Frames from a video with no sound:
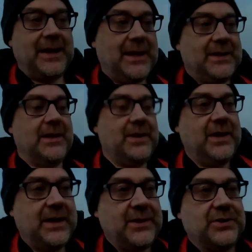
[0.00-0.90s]
in
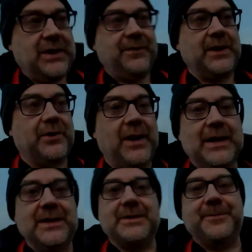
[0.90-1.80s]
the Cheviot
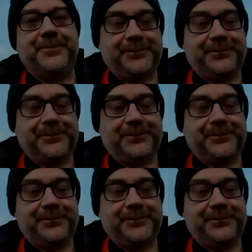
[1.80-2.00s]
granite.